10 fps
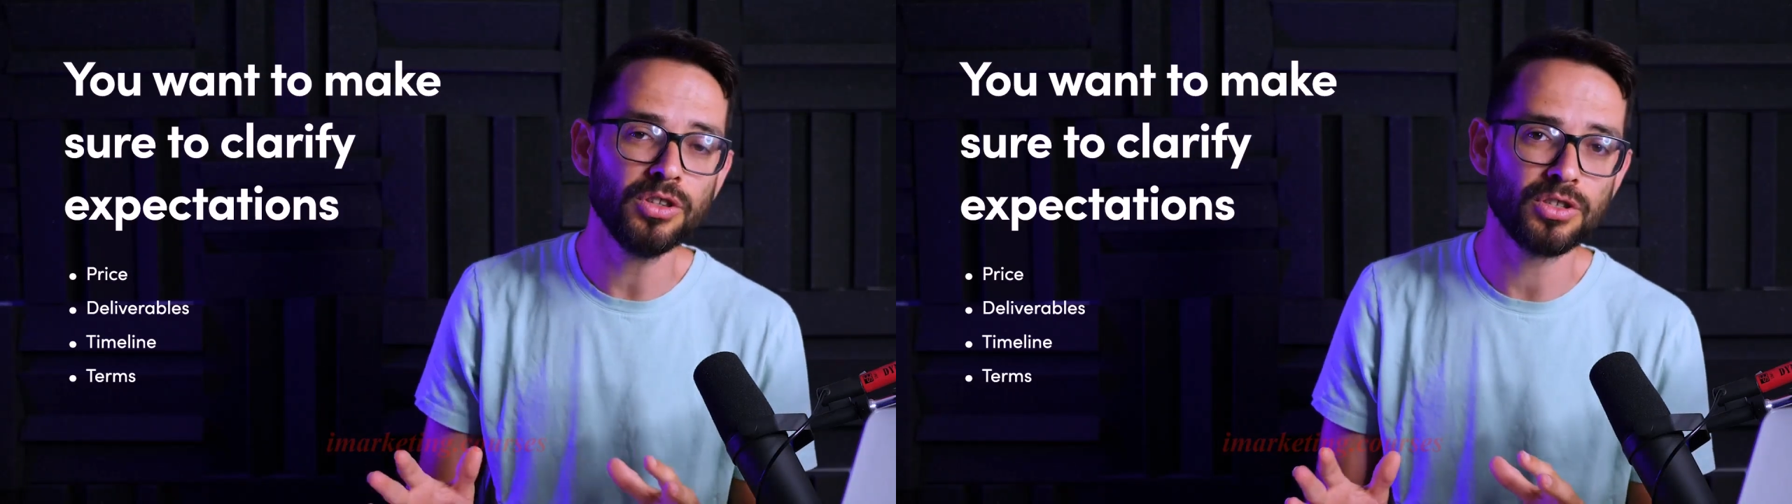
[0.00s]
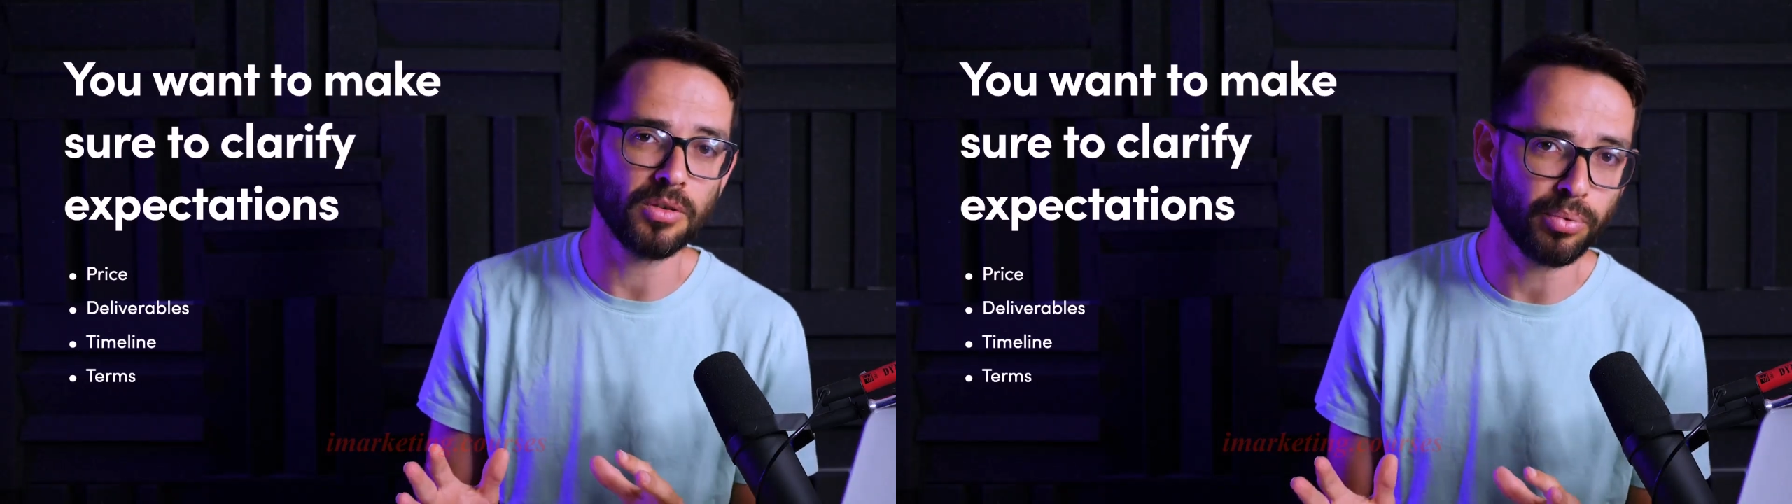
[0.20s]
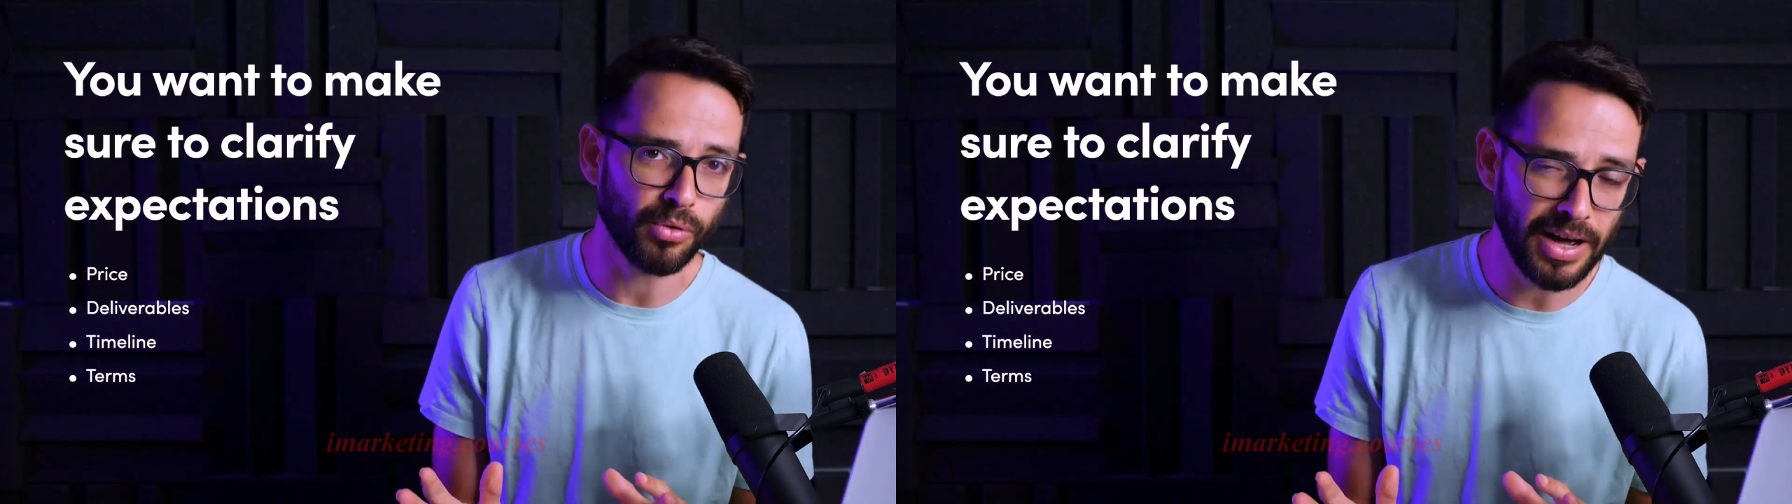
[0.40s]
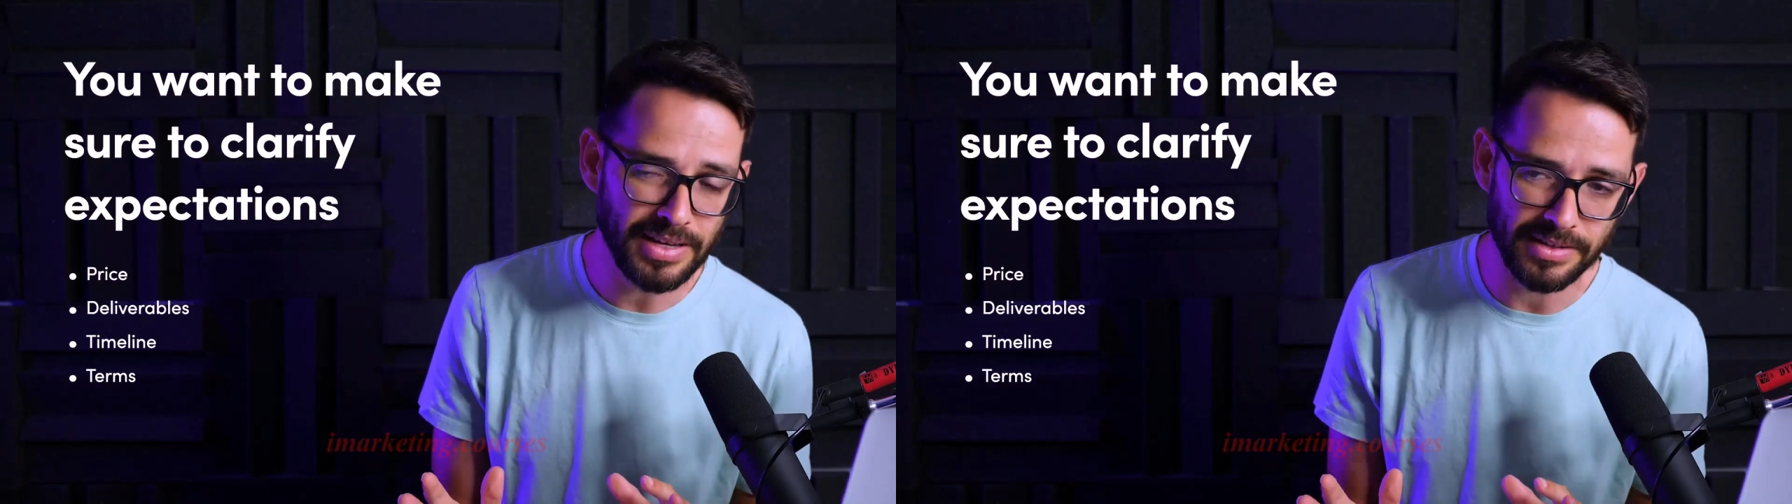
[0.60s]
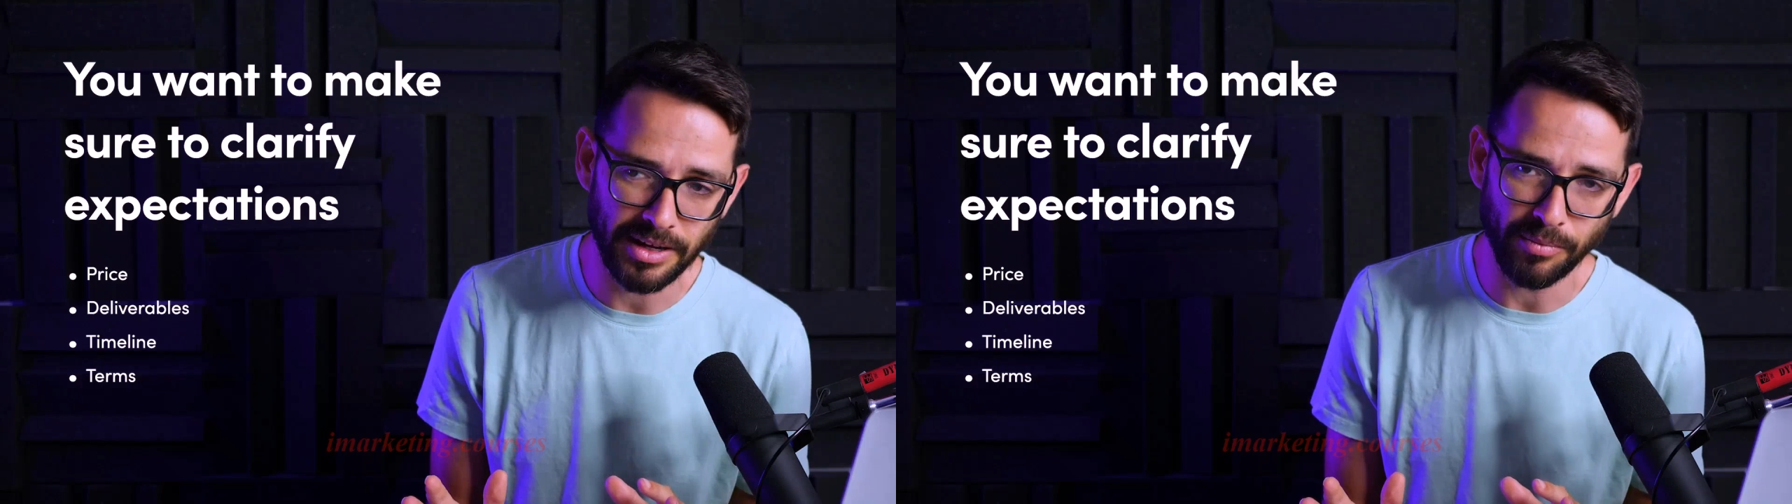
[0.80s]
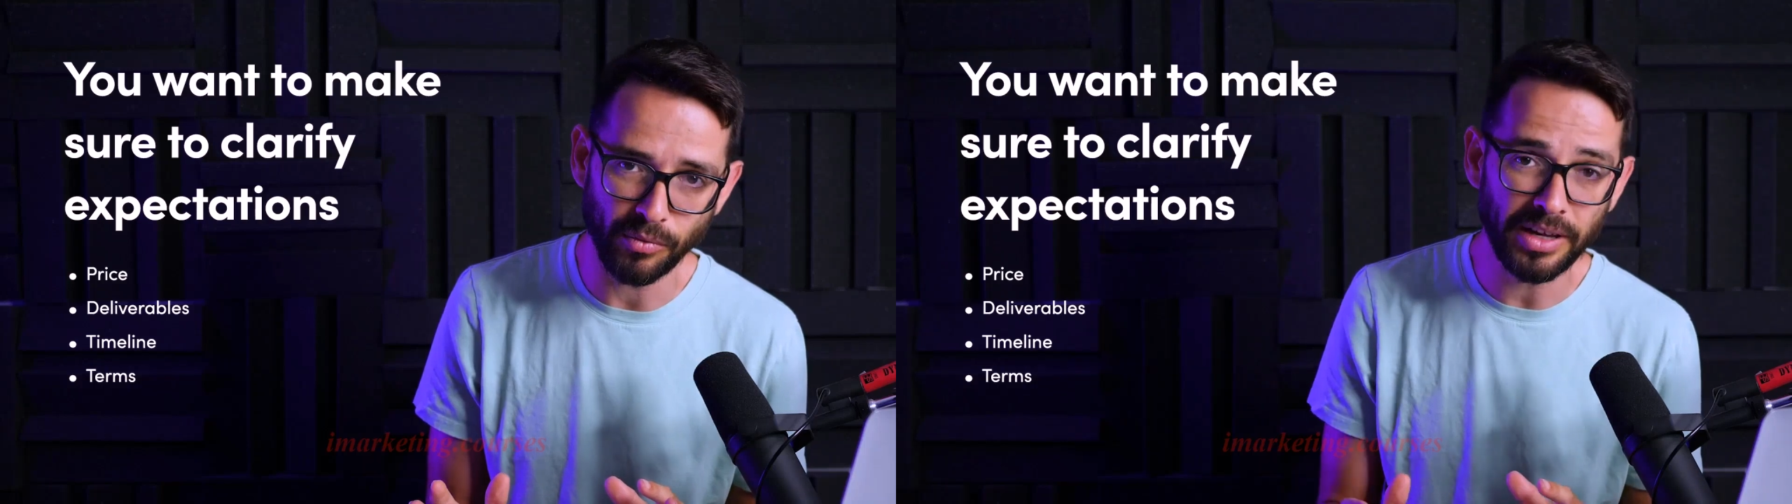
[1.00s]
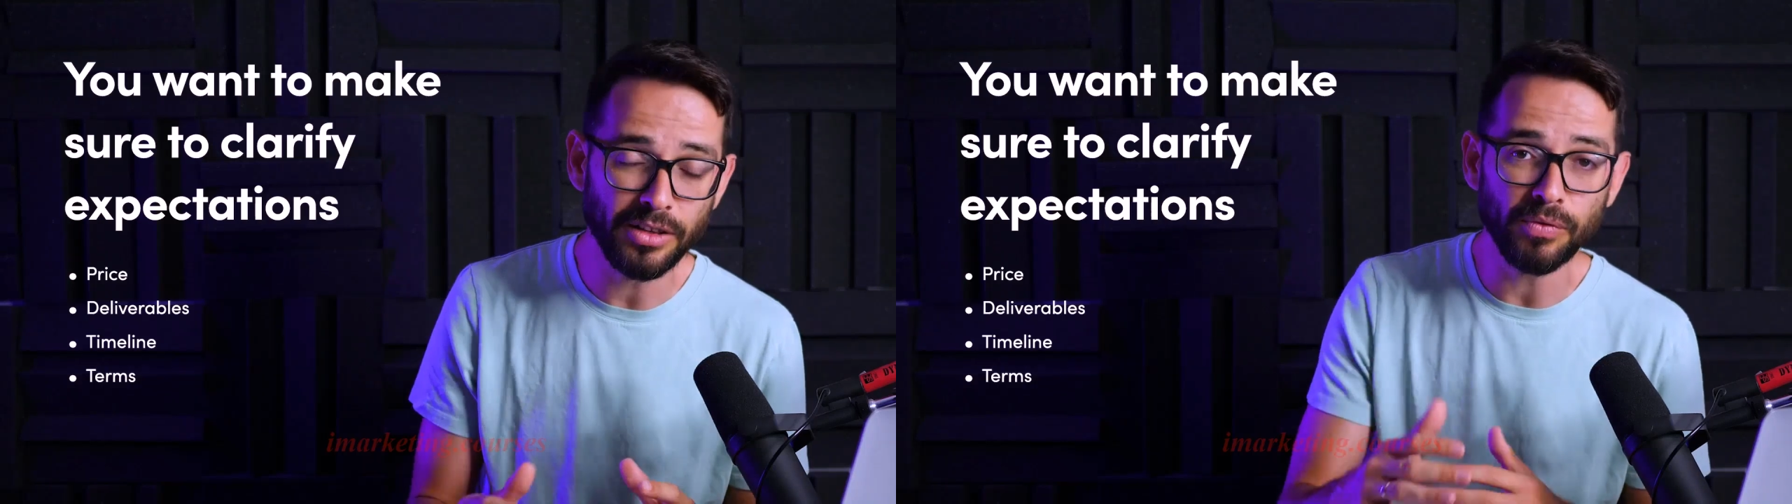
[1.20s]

surprise them, right?